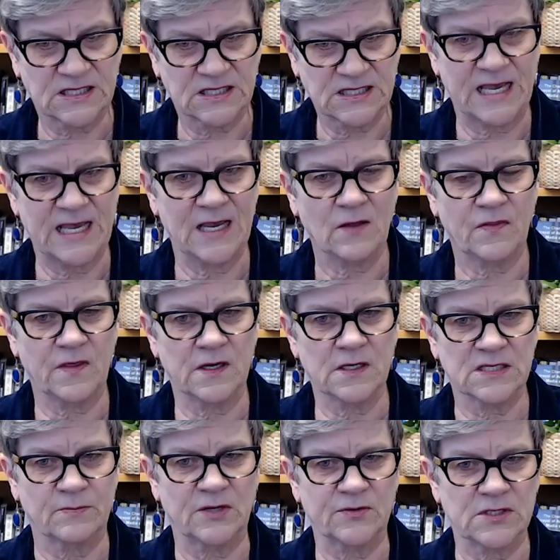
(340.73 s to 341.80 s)
saying
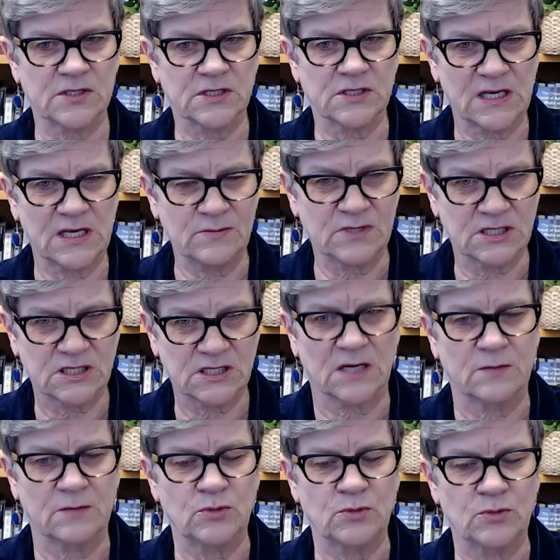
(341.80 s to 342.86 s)
things about the same
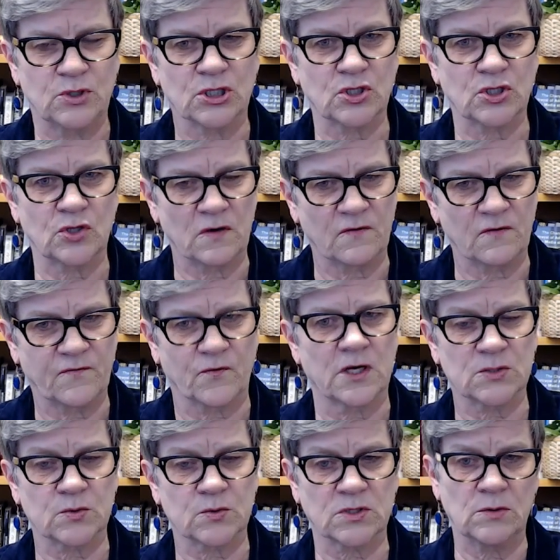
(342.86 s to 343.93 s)
subject so that you can
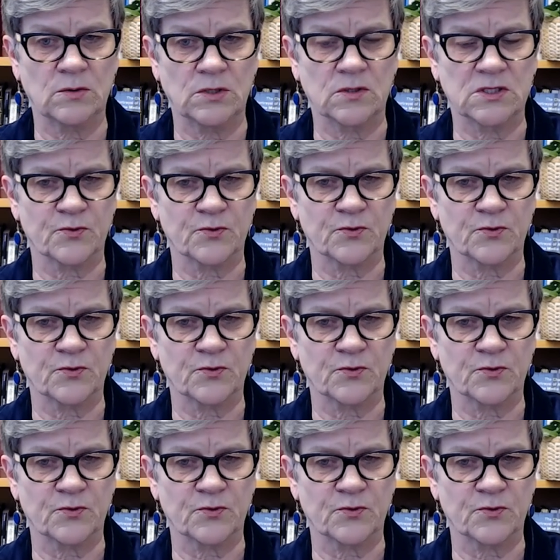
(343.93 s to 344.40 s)
forecast what they would do as